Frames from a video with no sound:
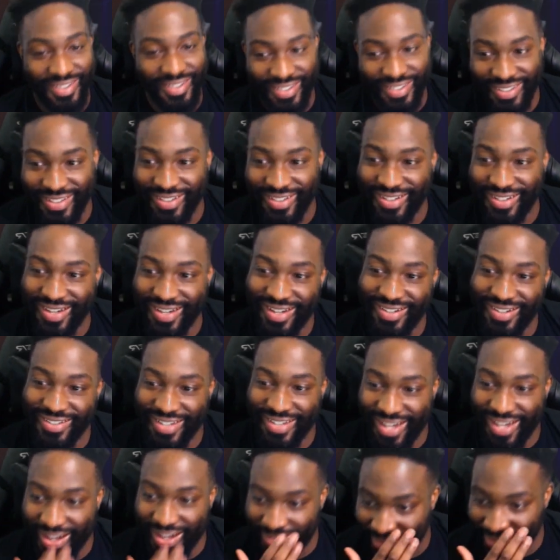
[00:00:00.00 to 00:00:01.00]
Ken got a
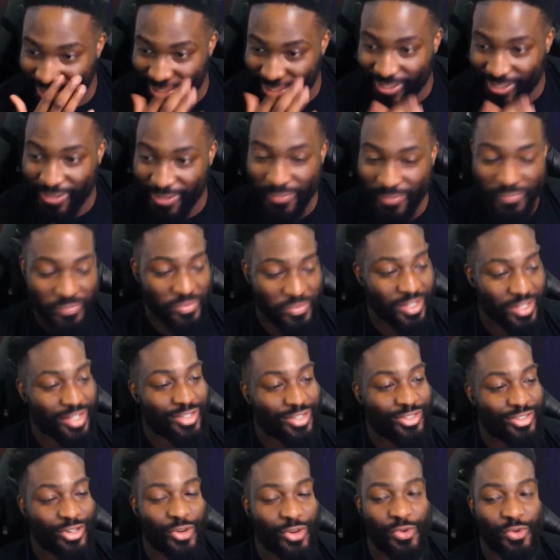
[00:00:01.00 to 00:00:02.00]
dive kick.
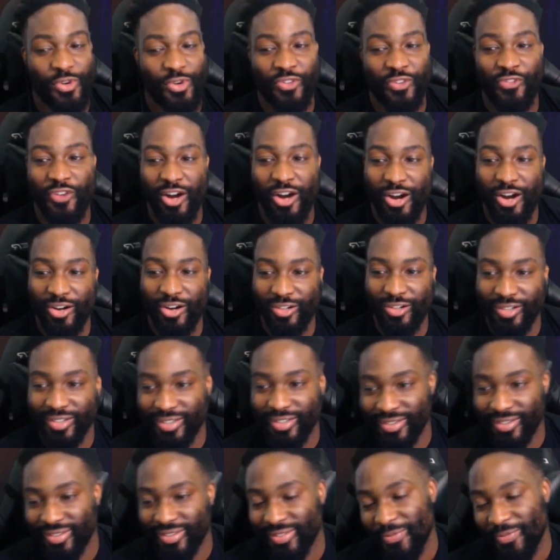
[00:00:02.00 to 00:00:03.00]
Yeah. So with Falke,
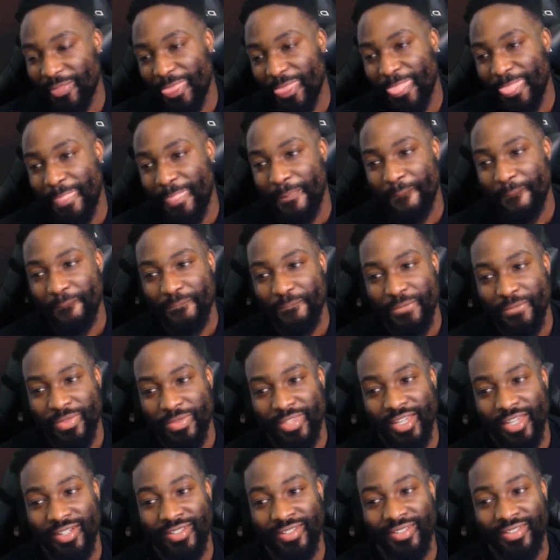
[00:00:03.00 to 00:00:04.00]

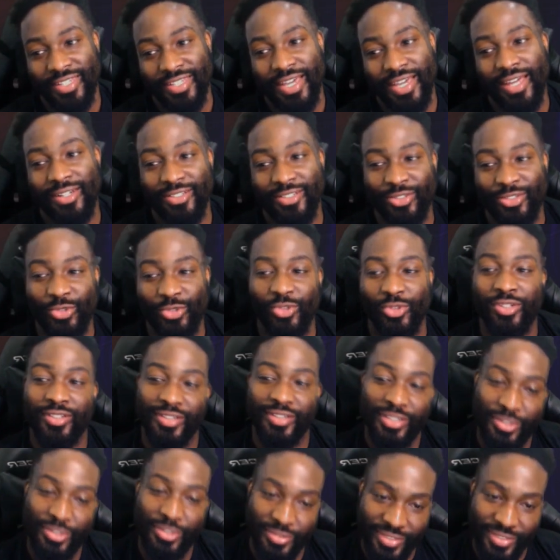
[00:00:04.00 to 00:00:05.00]
they decided to do it a
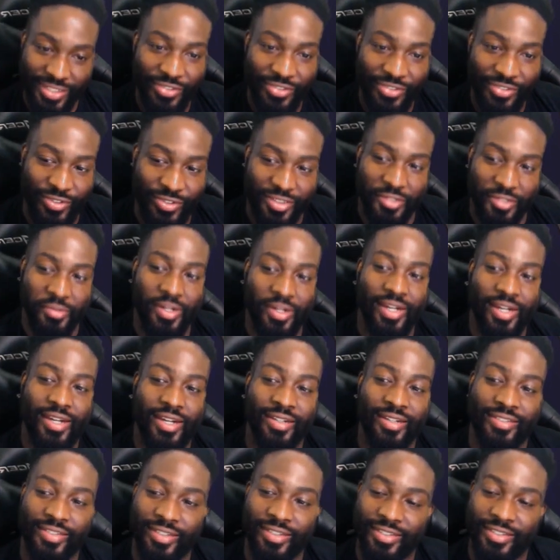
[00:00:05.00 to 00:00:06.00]
little differently,
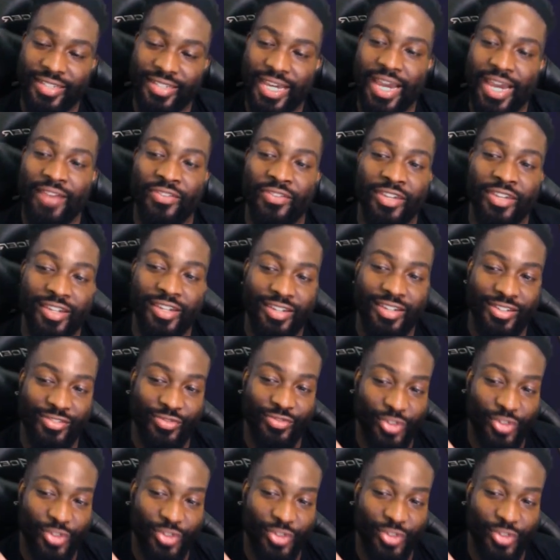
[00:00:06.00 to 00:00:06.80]
right? Her dive kick is